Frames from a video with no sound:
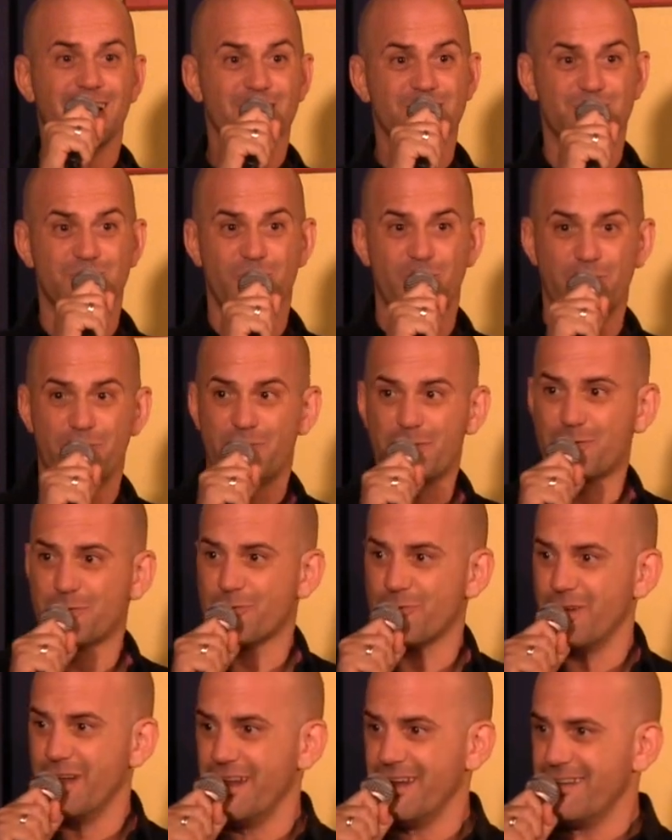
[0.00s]
So in fifth
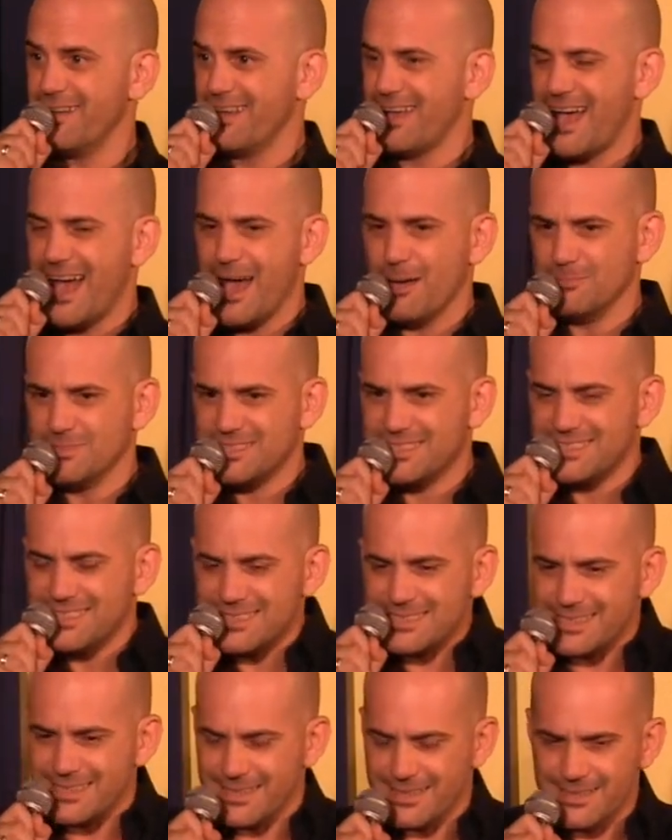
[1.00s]
grade, I'm
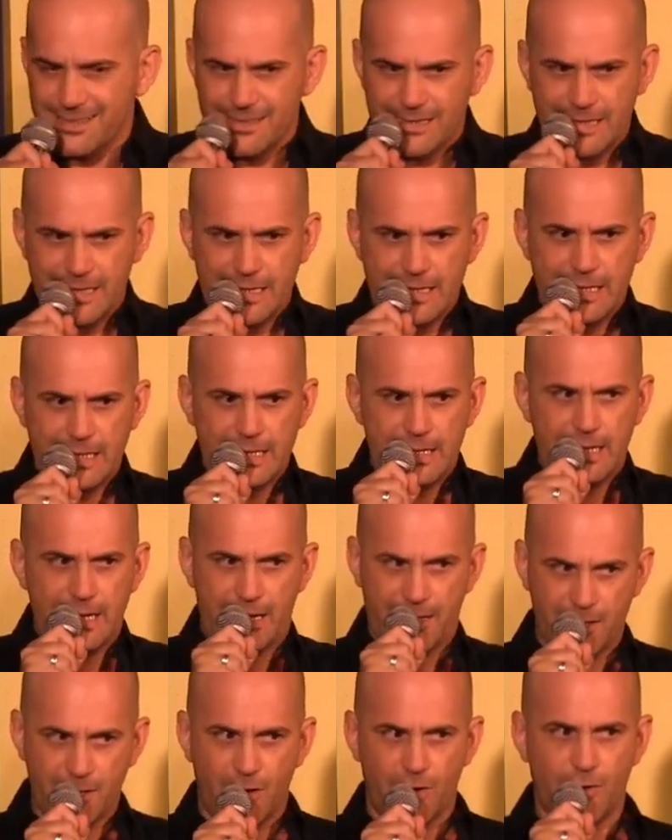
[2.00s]
sitting
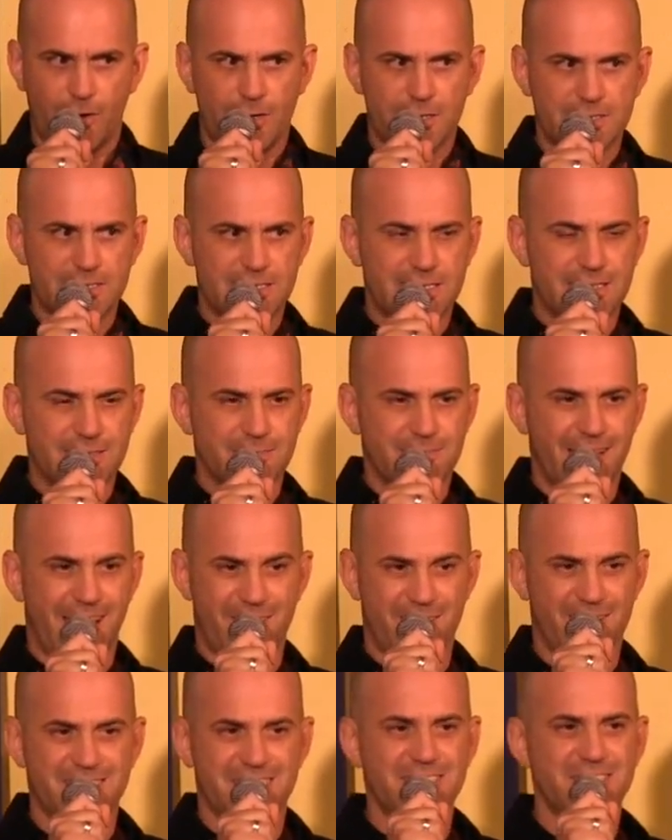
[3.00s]
in class
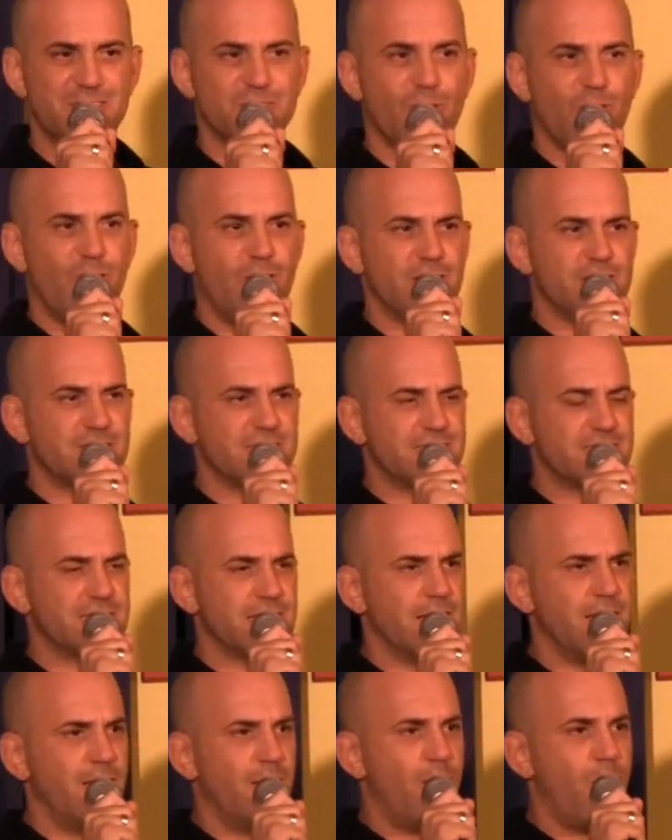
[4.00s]
and the teacher
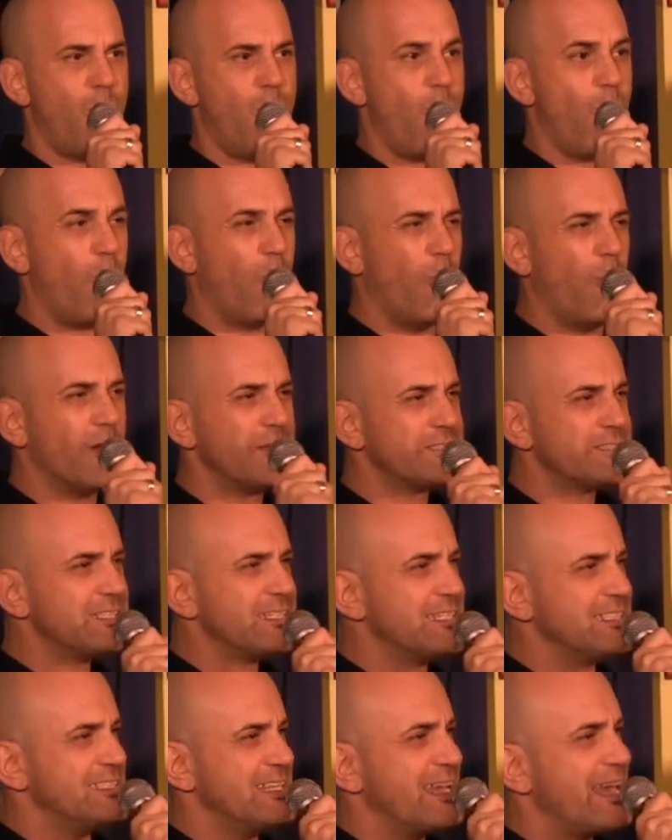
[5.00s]
asks, what
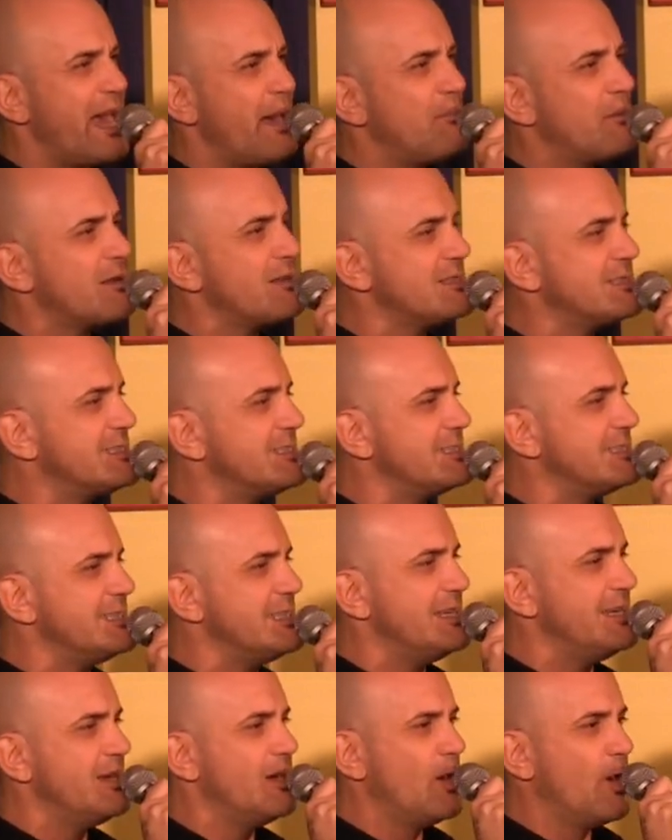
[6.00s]
is the capital
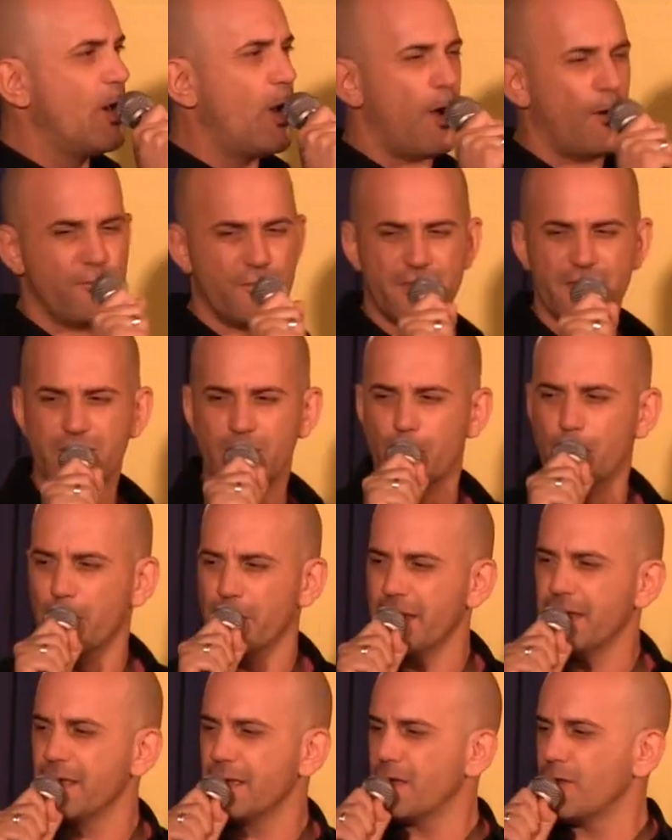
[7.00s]
city of the
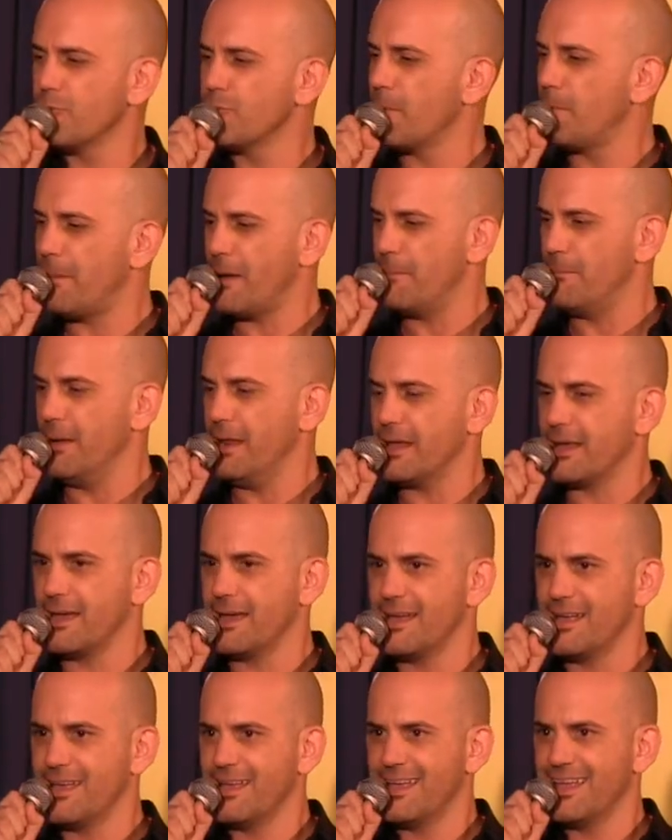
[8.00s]
Dominican Republic?
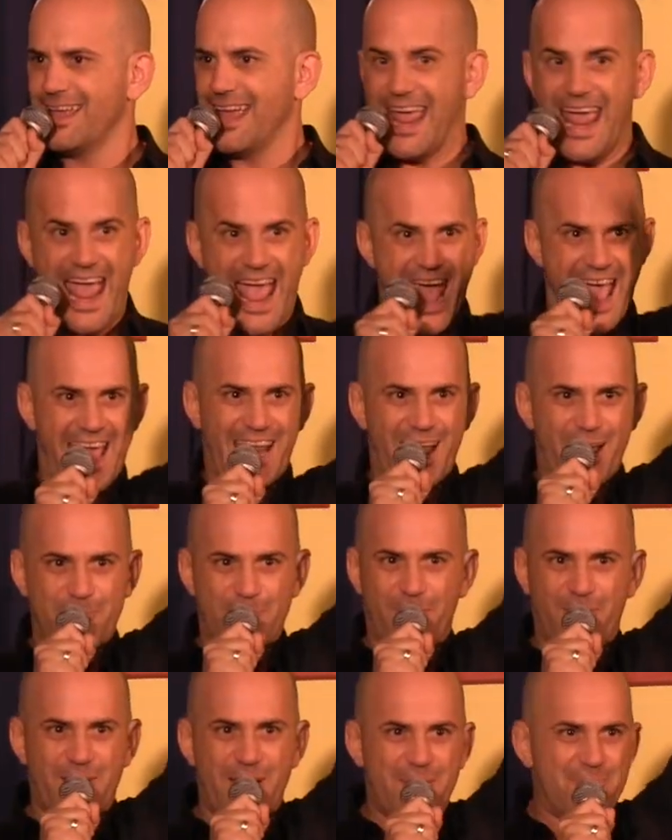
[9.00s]
And I
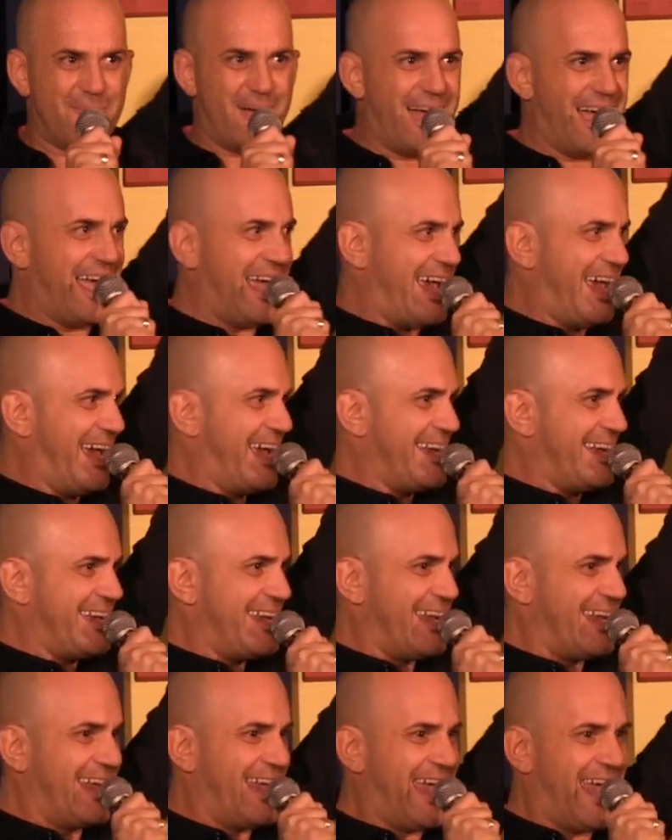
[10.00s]
put up my
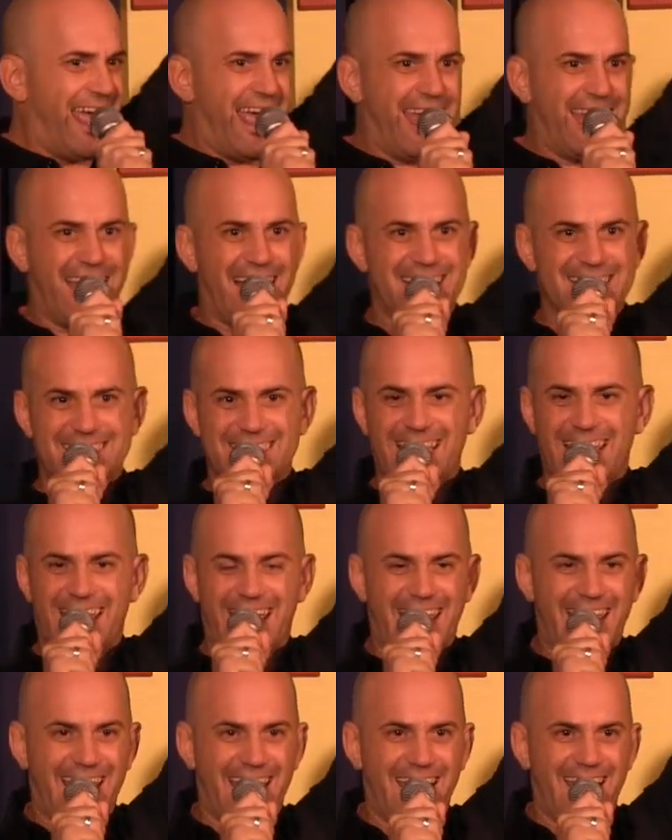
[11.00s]
hand and I
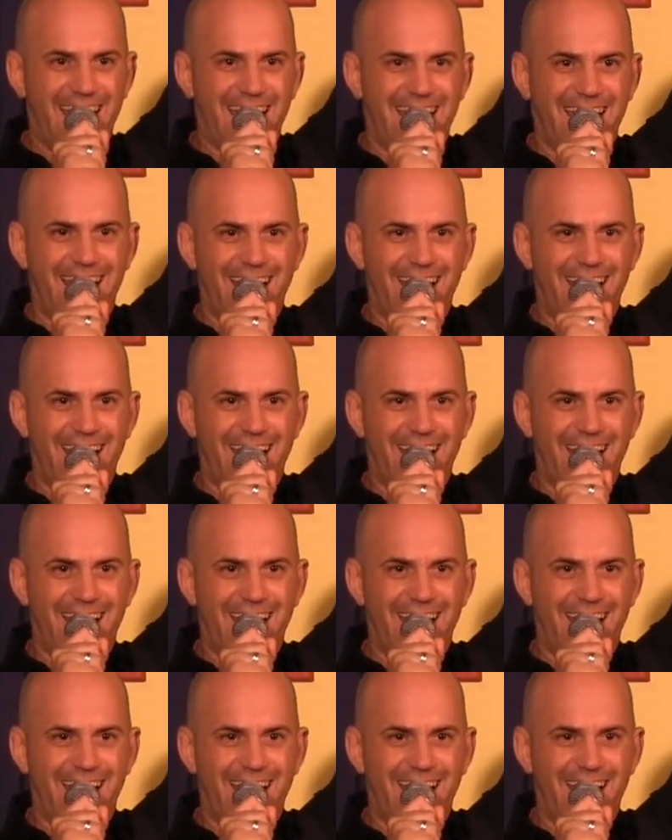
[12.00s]
say,